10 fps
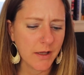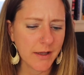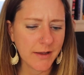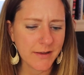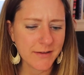
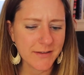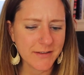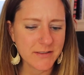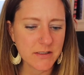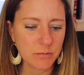And
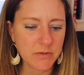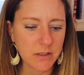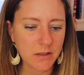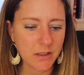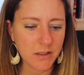it's
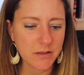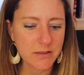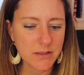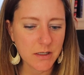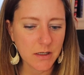something
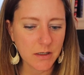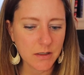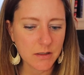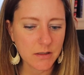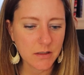that,
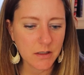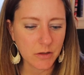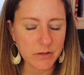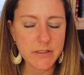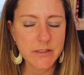
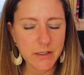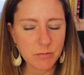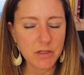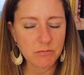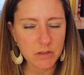it has
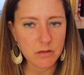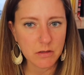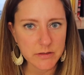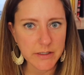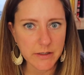taken me a really
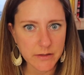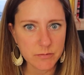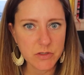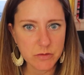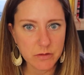long
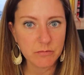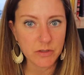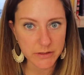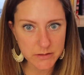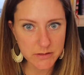time to
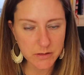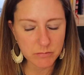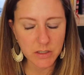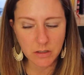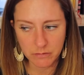embrace
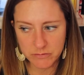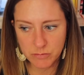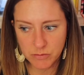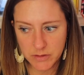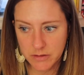and be
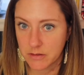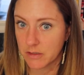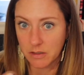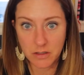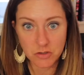comfortable with
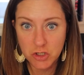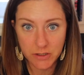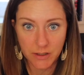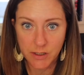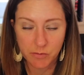and
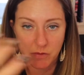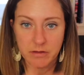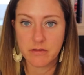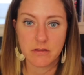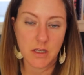share
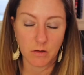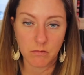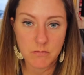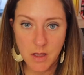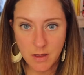with,
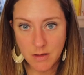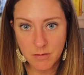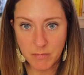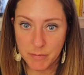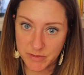
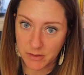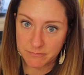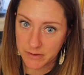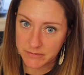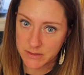my
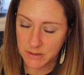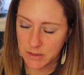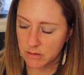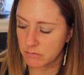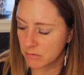BFFs
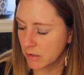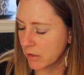like you.